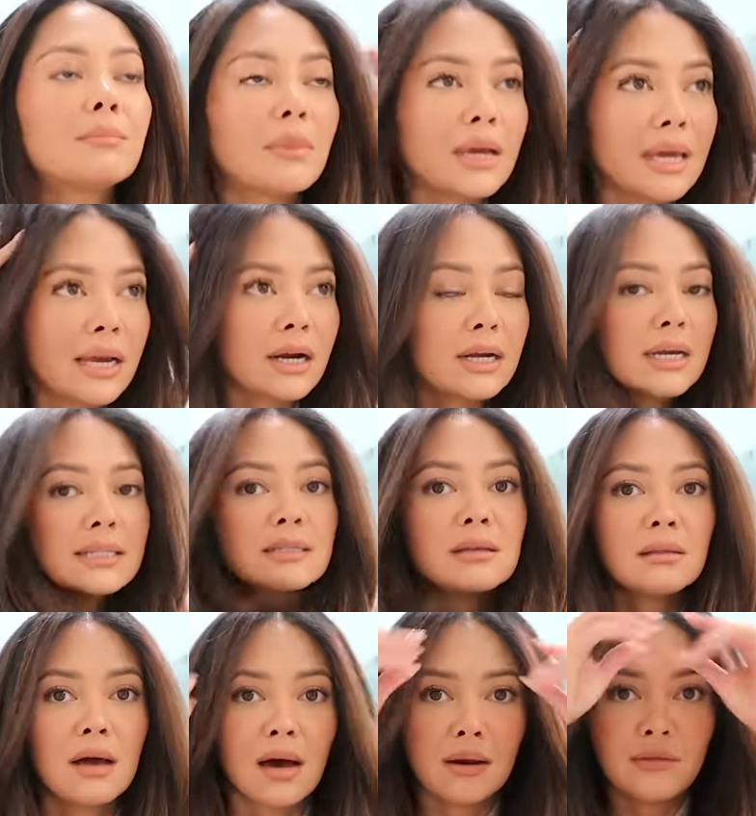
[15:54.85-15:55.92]
my hair gets a
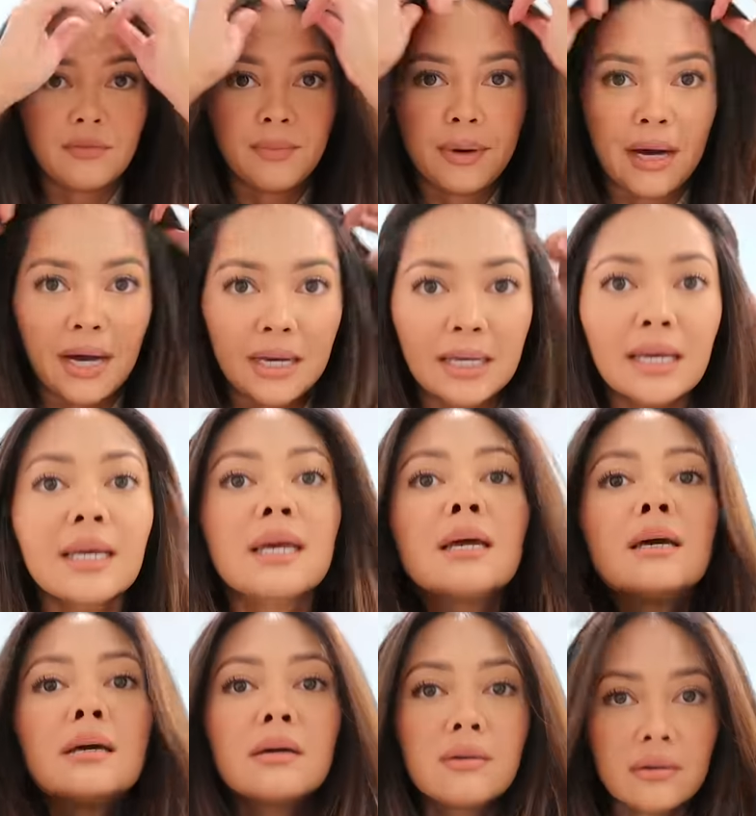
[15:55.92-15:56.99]
lot of
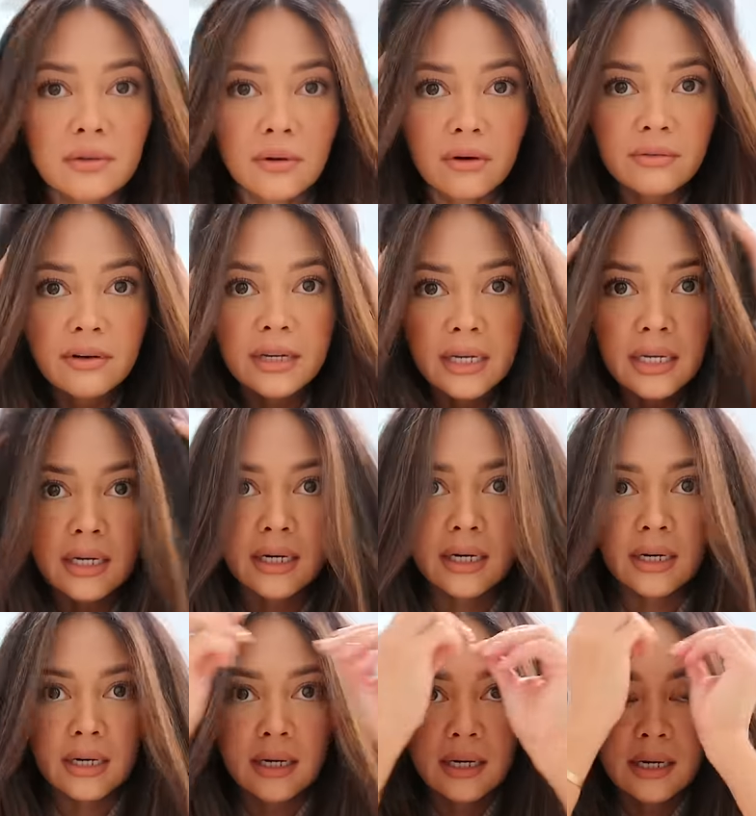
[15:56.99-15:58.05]
body over
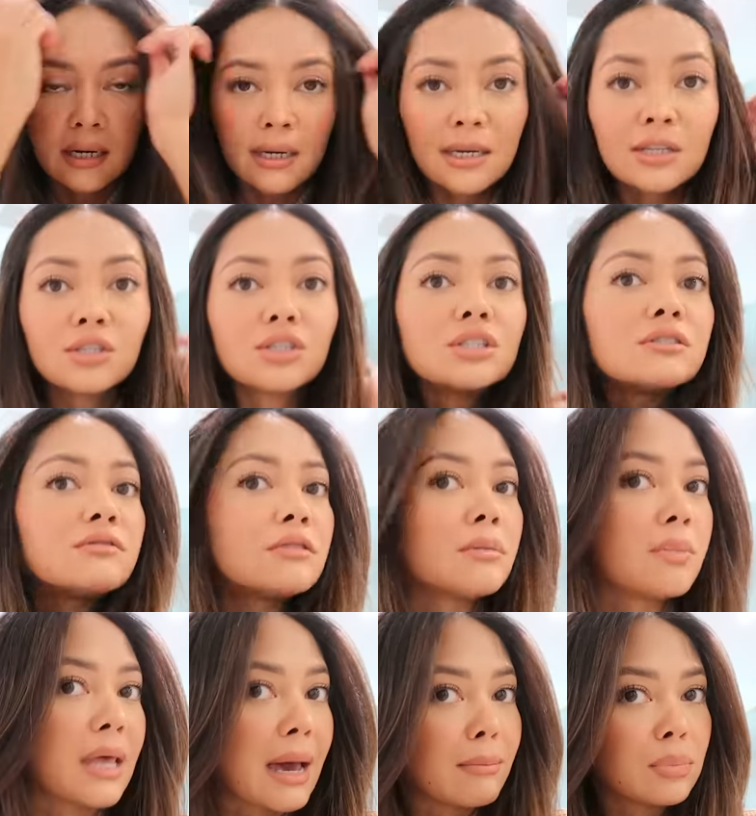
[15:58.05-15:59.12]
here just
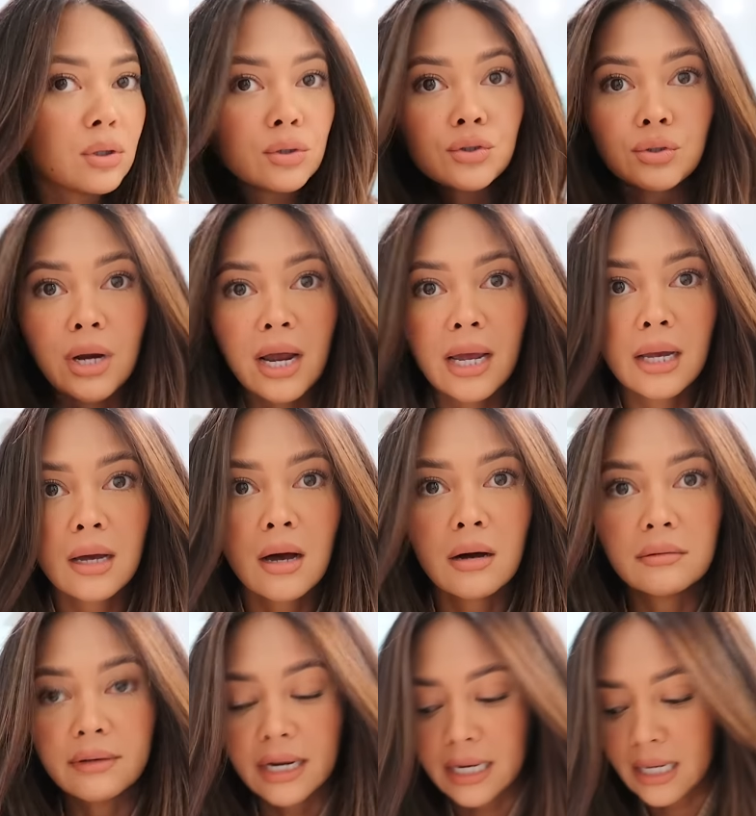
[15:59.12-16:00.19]
from that blow dry
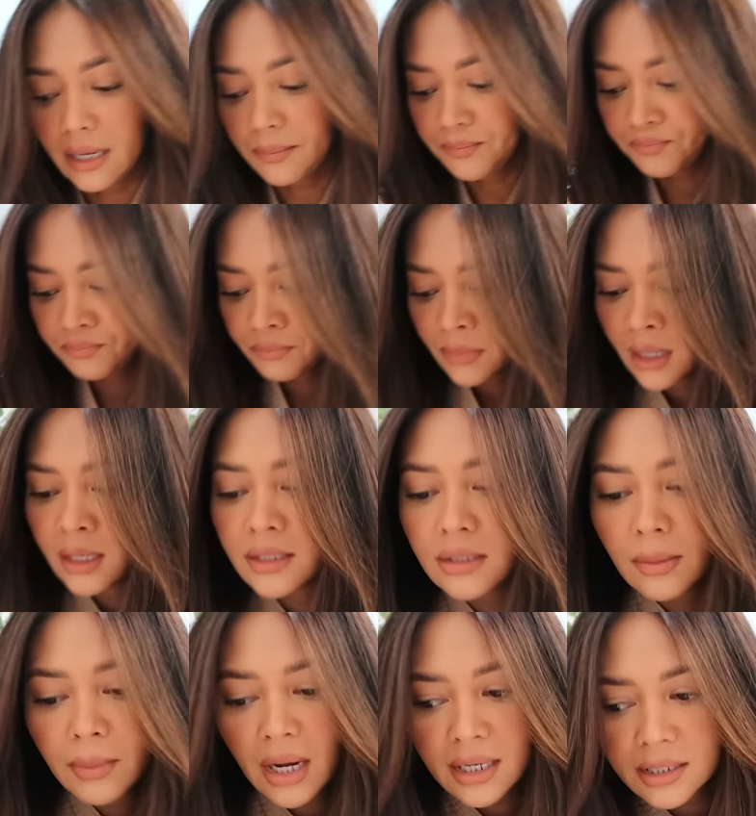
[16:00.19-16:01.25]
already,
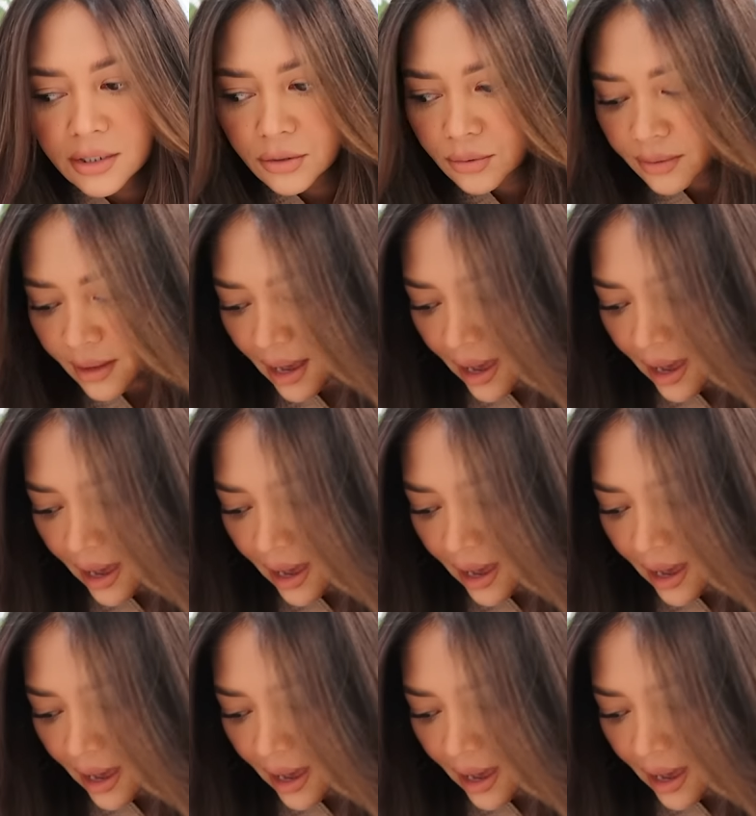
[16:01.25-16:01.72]
so I'm not gonna do